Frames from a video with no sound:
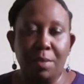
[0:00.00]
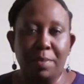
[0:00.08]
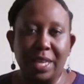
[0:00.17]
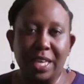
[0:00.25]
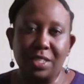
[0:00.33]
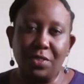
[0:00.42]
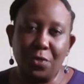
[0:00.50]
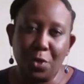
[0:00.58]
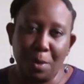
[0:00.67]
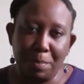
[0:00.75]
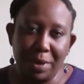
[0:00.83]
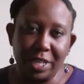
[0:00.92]
Because if
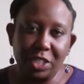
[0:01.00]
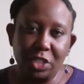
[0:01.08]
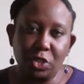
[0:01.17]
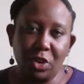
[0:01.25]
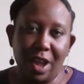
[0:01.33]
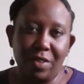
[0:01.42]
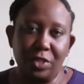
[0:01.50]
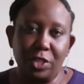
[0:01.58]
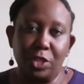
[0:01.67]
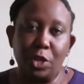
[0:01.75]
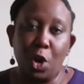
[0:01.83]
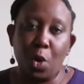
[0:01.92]
you're a budget
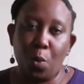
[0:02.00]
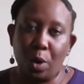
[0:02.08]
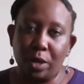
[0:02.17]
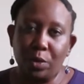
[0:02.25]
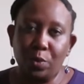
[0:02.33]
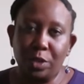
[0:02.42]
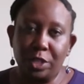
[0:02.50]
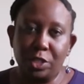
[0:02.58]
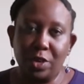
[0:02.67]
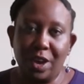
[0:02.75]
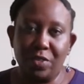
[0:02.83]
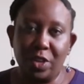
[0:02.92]
traveler, working with a
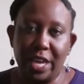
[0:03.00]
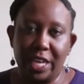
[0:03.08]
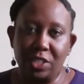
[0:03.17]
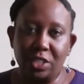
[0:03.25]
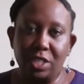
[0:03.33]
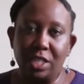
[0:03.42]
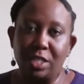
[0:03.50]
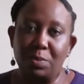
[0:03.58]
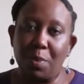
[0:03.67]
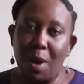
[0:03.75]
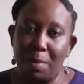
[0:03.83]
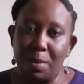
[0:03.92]
travel agent is
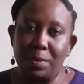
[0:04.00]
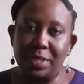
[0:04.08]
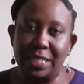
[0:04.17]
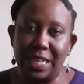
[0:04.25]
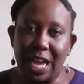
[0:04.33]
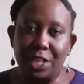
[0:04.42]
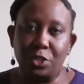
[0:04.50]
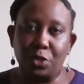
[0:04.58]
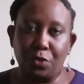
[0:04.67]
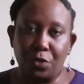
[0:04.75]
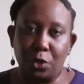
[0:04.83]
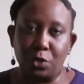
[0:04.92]
probably not
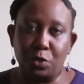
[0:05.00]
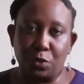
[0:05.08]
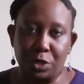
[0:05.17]
your first